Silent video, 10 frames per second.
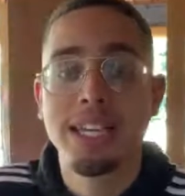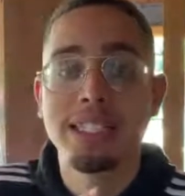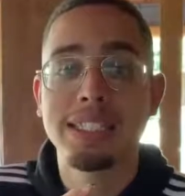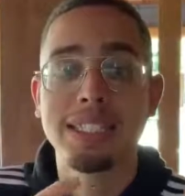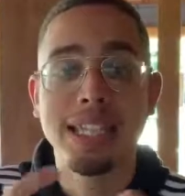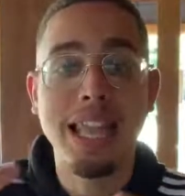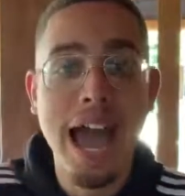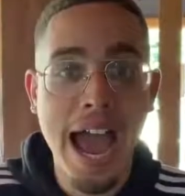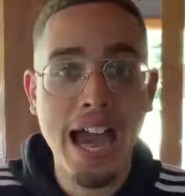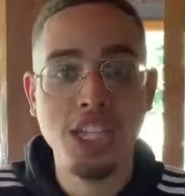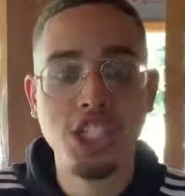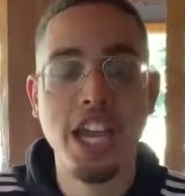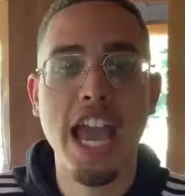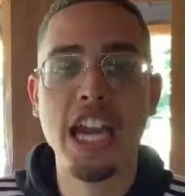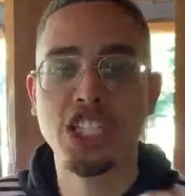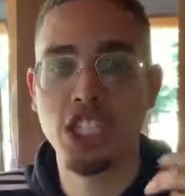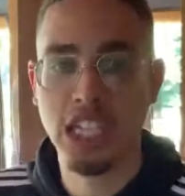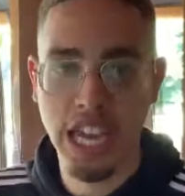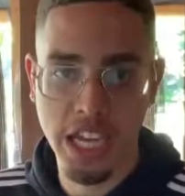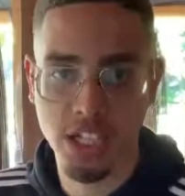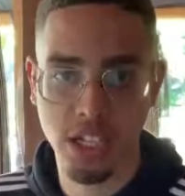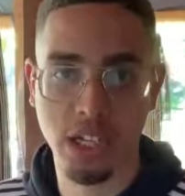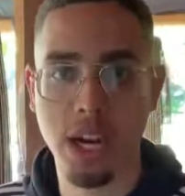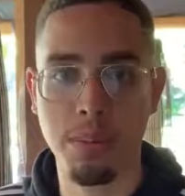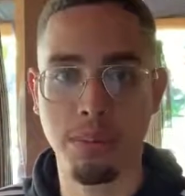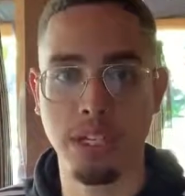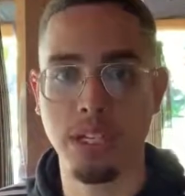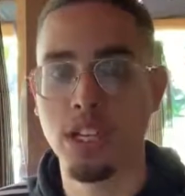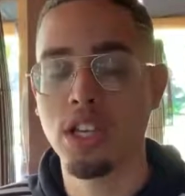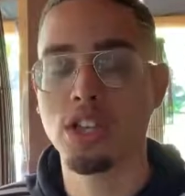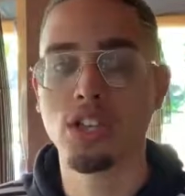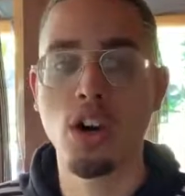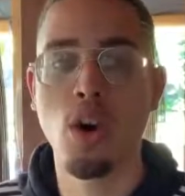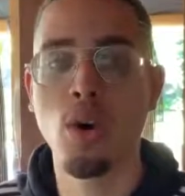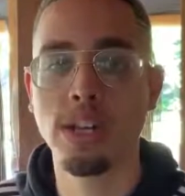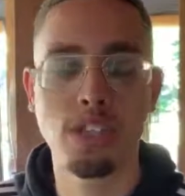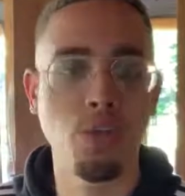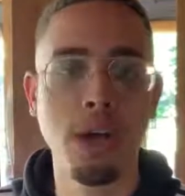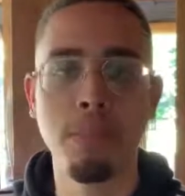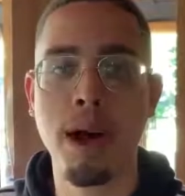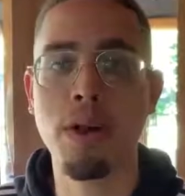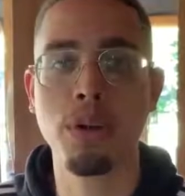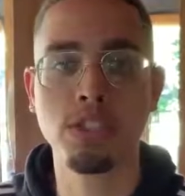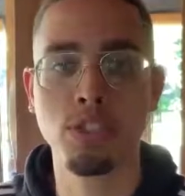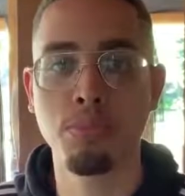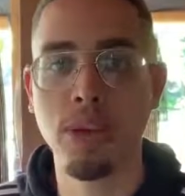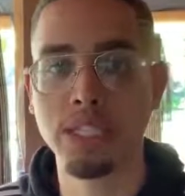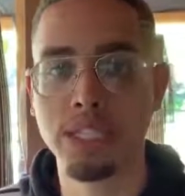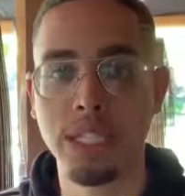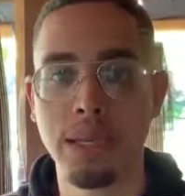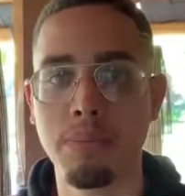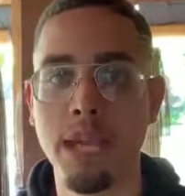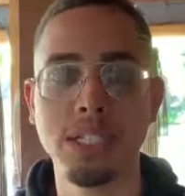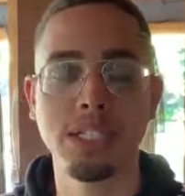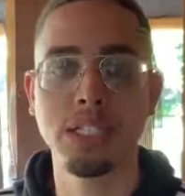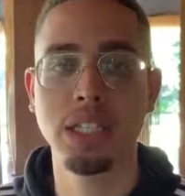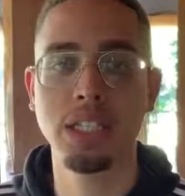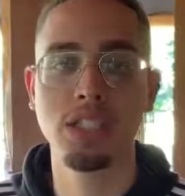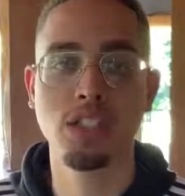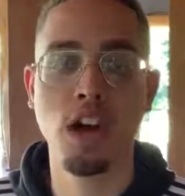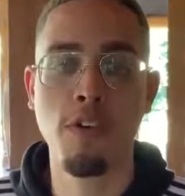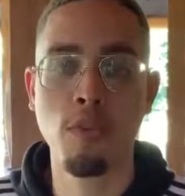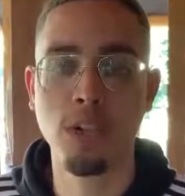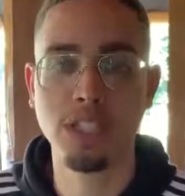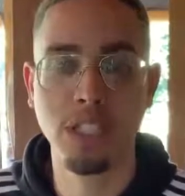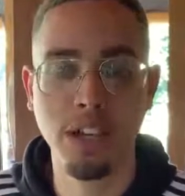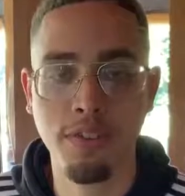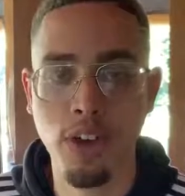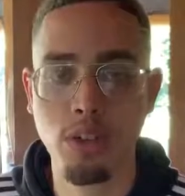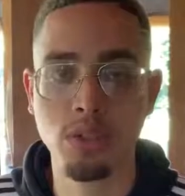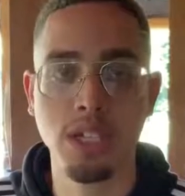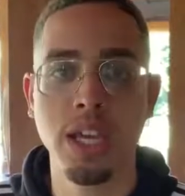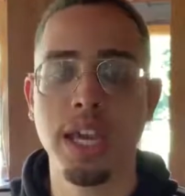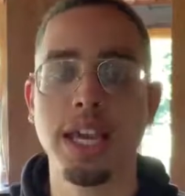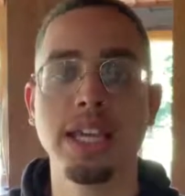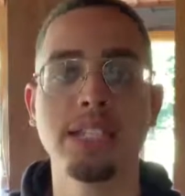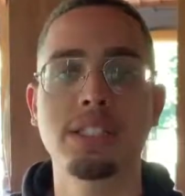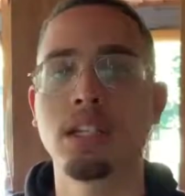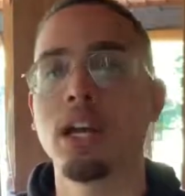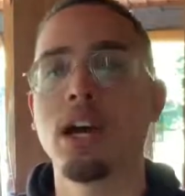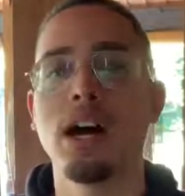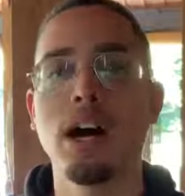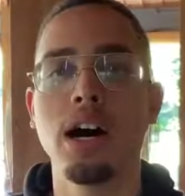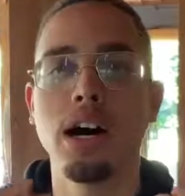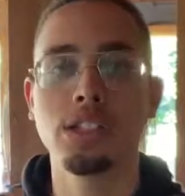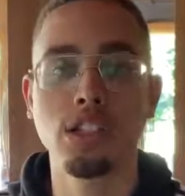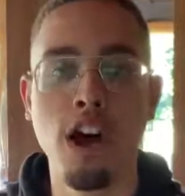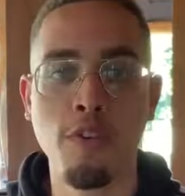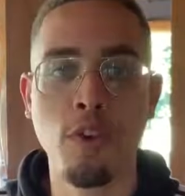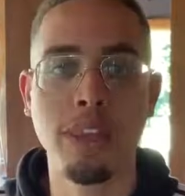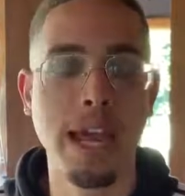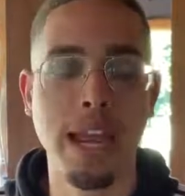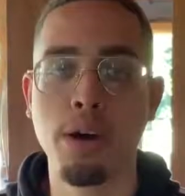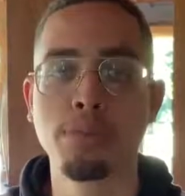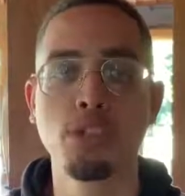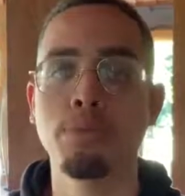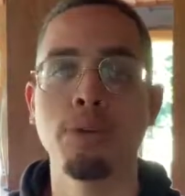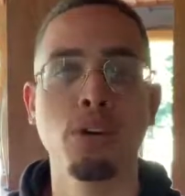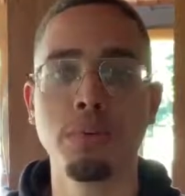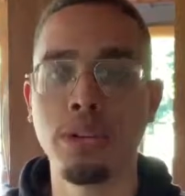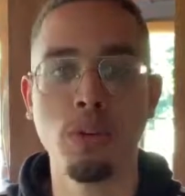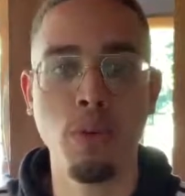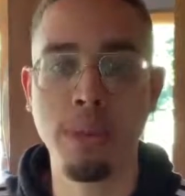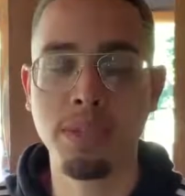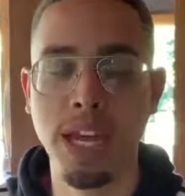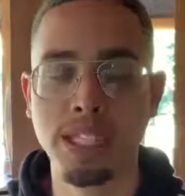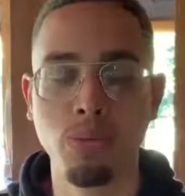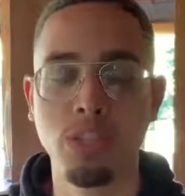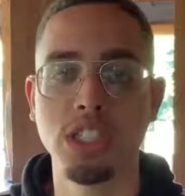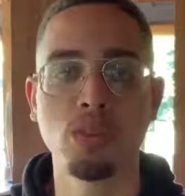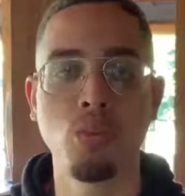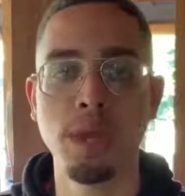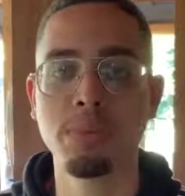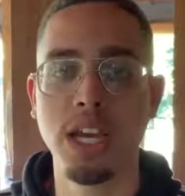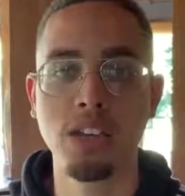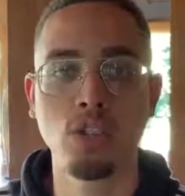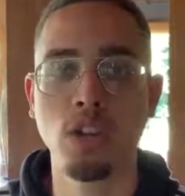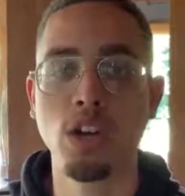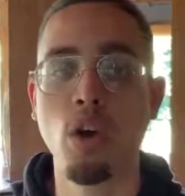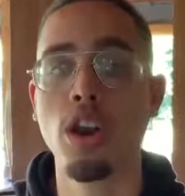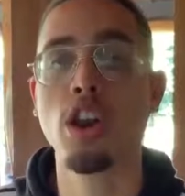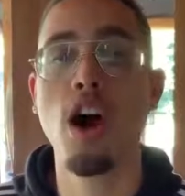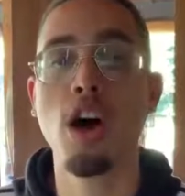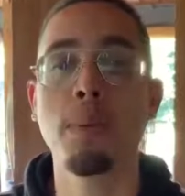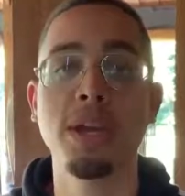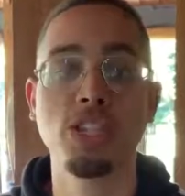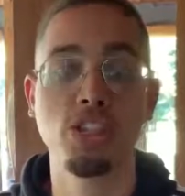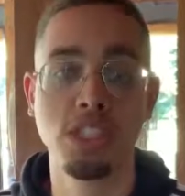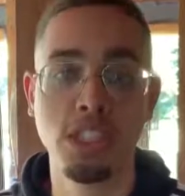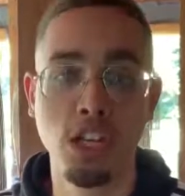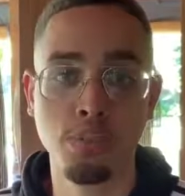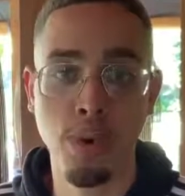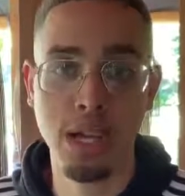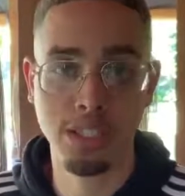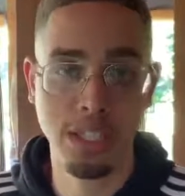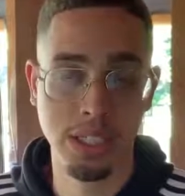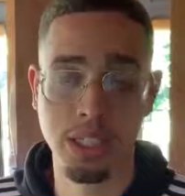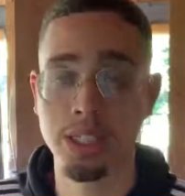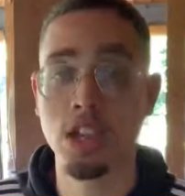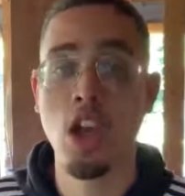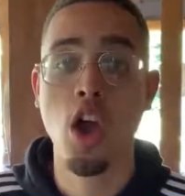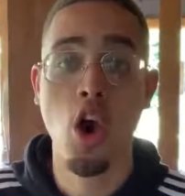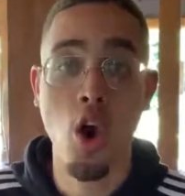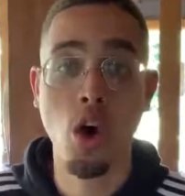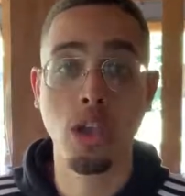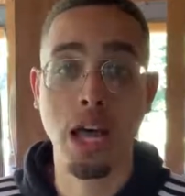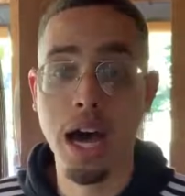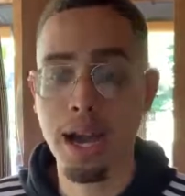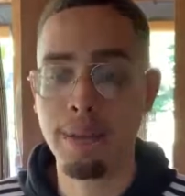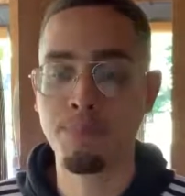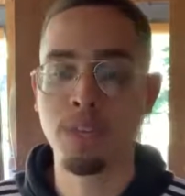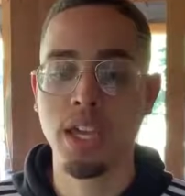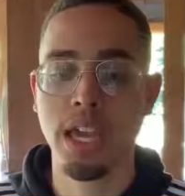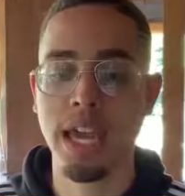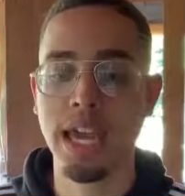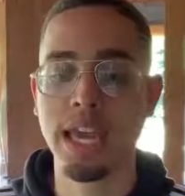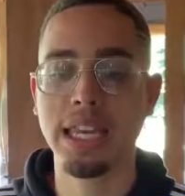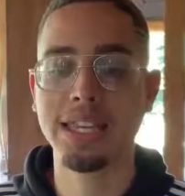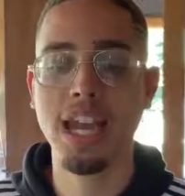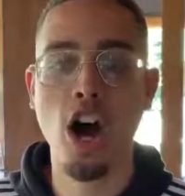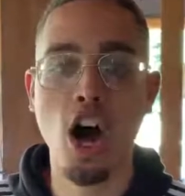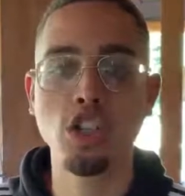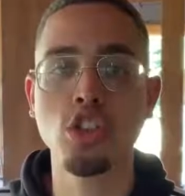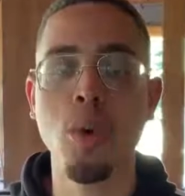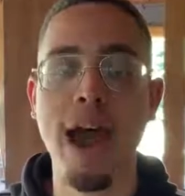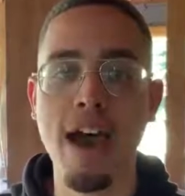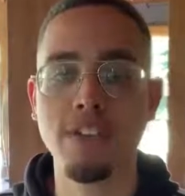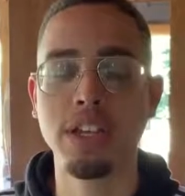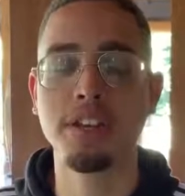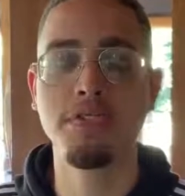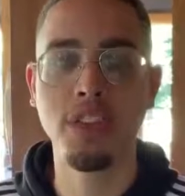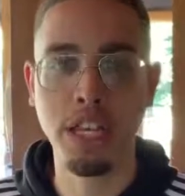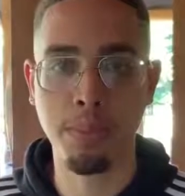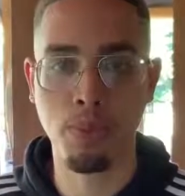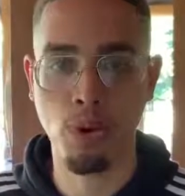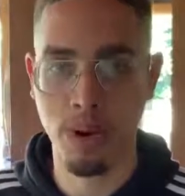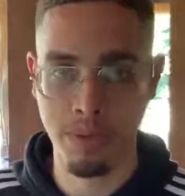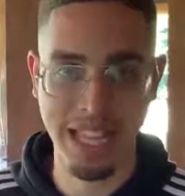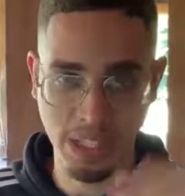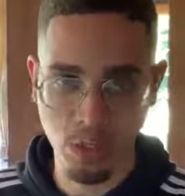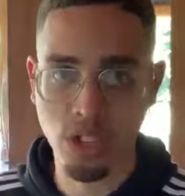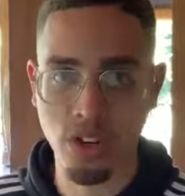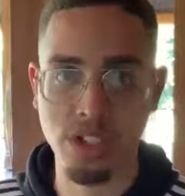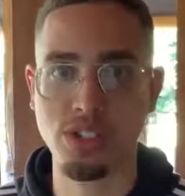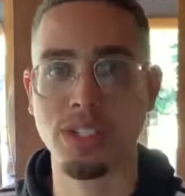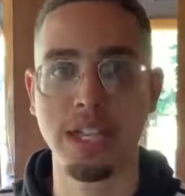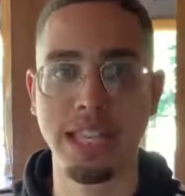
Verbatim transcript: slash education company. So it's run by Russell Brunson. Basically, the software is ClickFunnels. It's uh, a software that helps you build many websites, and with these websites, you can go ahead and automate your sales processes online. And they also have an affiliate program, and that's what you're interested